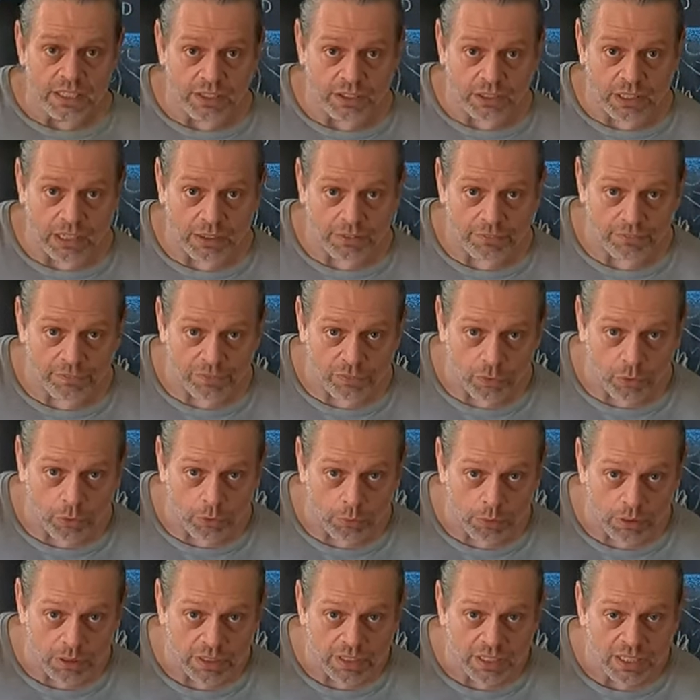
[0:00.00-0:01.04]
you come
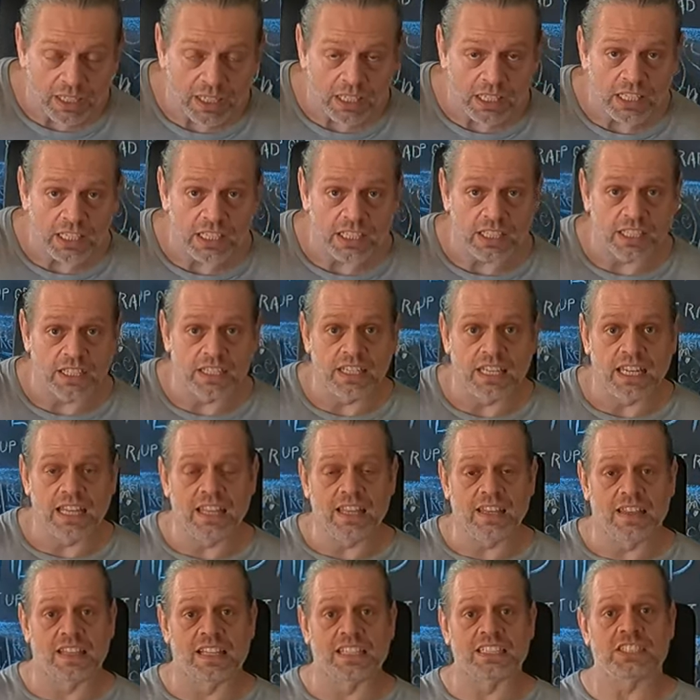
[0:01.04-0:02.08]
forward, you
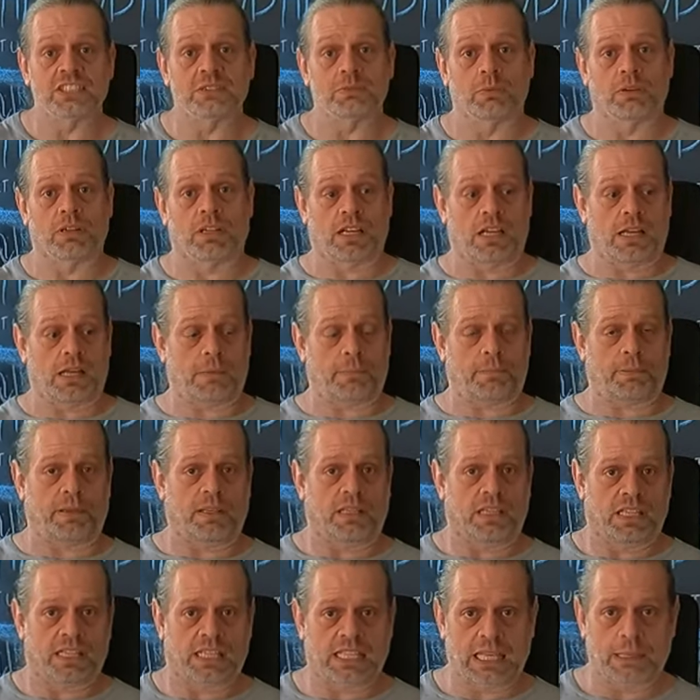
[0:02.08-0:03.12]
knee this one up,
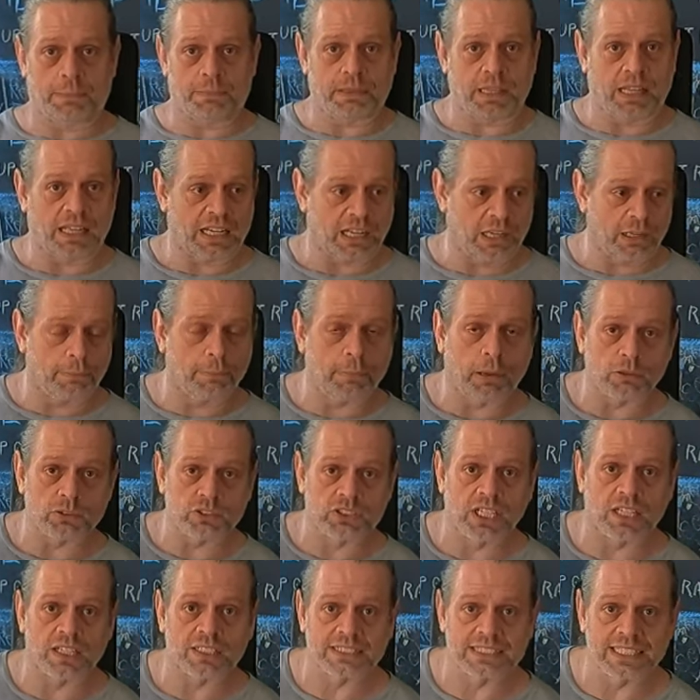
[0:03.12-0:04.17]
you keep that elbow
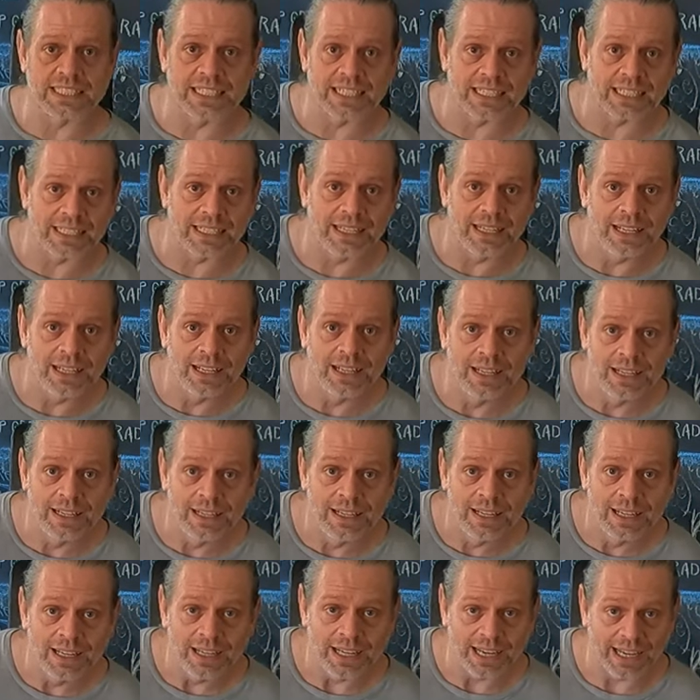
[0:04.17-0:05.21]
tucked in,
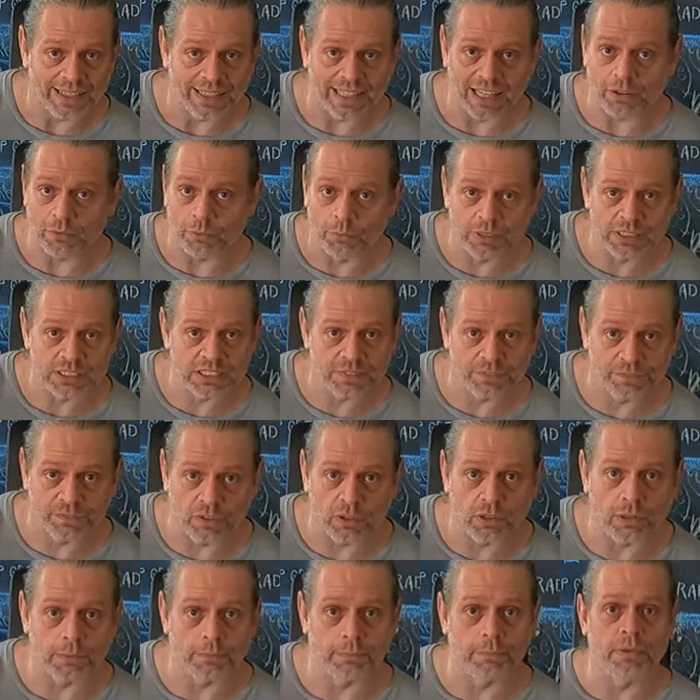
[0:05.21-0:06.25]
and that wrist
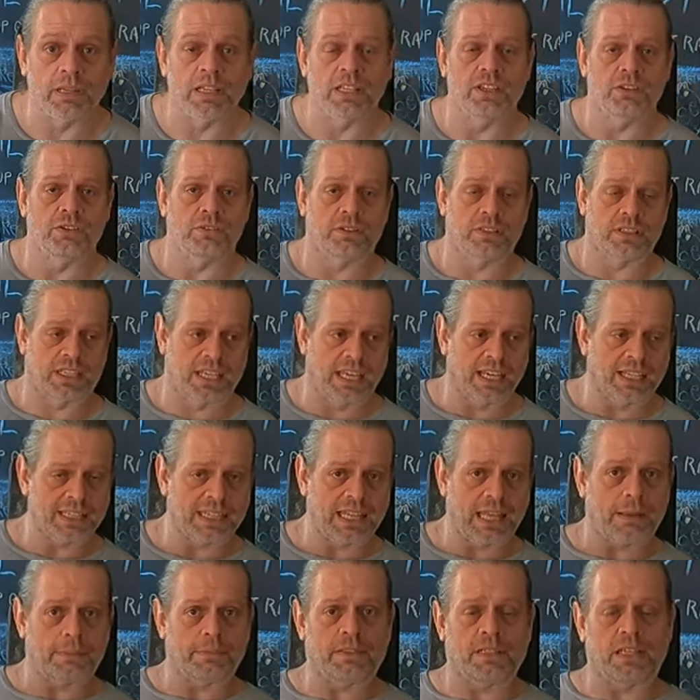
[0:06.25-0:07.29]
firm. You kick
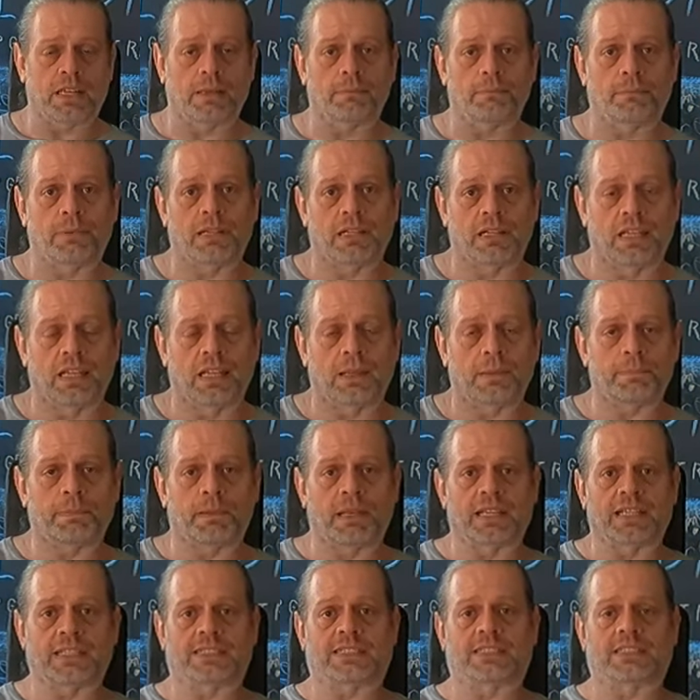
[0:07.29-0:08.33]
that dumbbell up
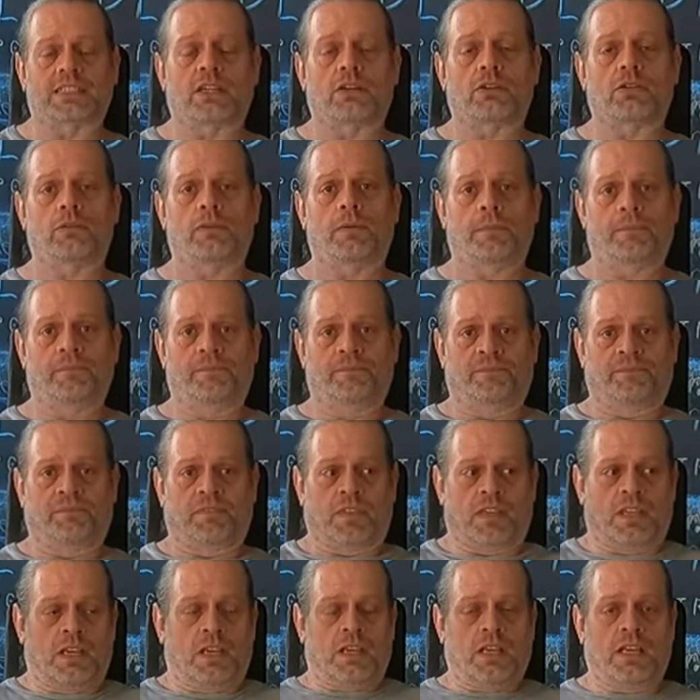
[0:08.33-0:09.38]
like so,
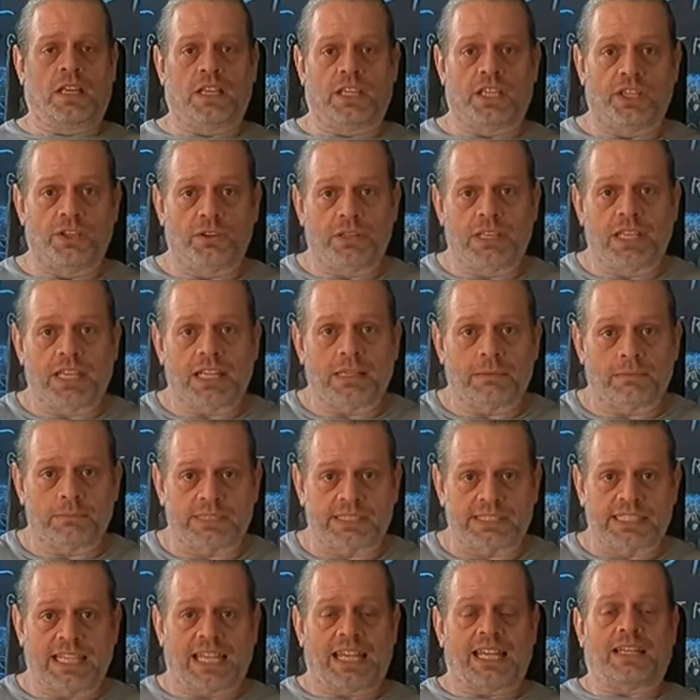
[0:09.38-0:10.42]
you get them
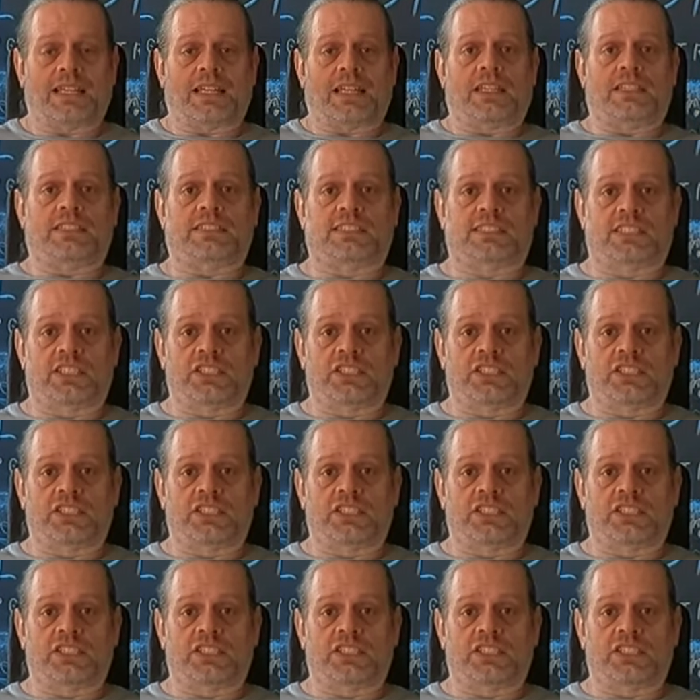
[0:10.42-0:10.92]
set and